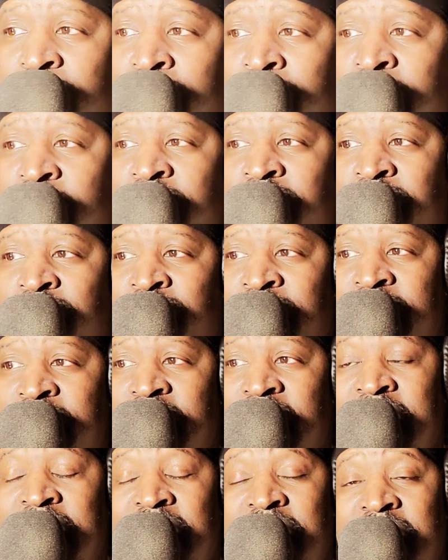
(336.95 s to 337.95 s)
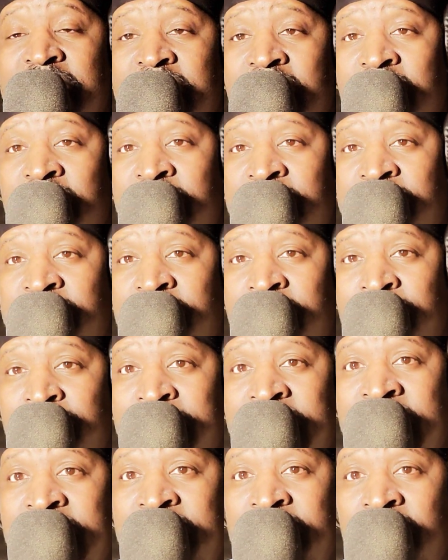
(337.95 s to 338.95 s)
murdering and killing
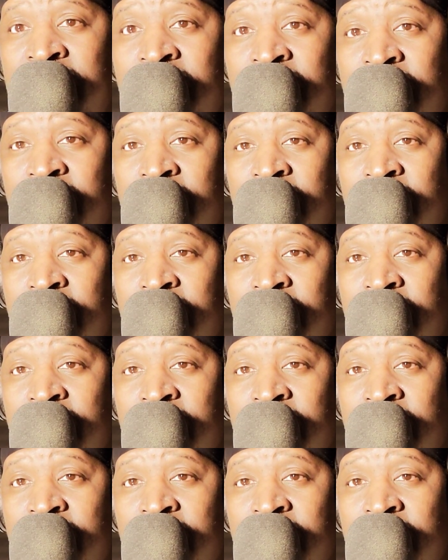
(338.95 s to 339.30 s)
somebody.